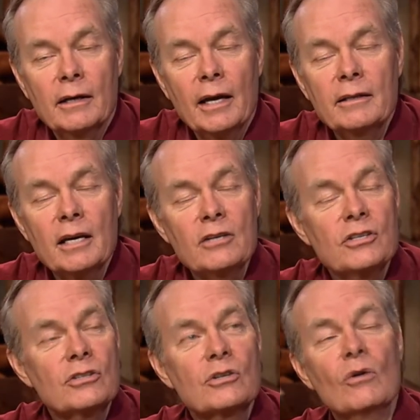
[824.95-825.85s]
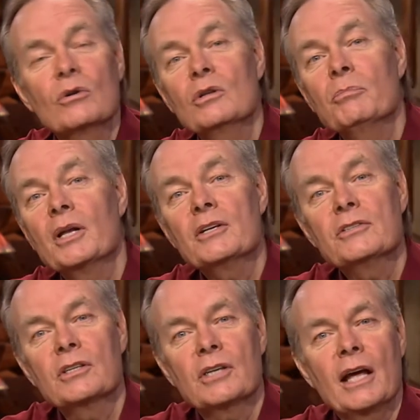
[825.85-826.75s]
and they just go to the place
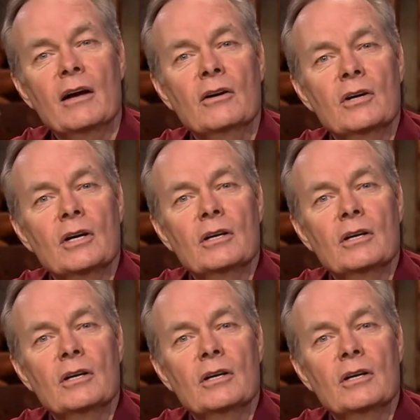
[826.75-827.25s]
that now